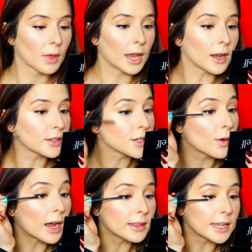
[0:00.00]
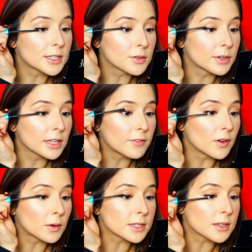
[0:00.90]
And also I like to really
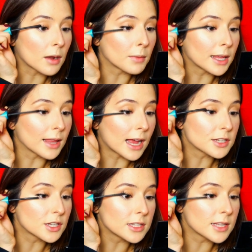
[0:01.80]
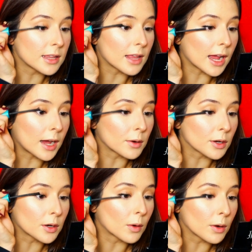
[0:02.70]
focus on my lashes in the
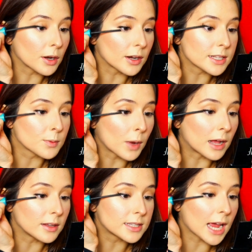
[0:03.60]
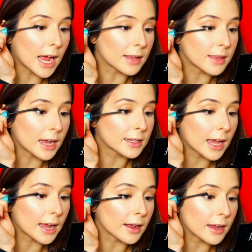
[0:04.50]
outer corner as well to add that
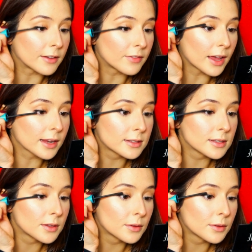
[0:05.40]
cat eye effect.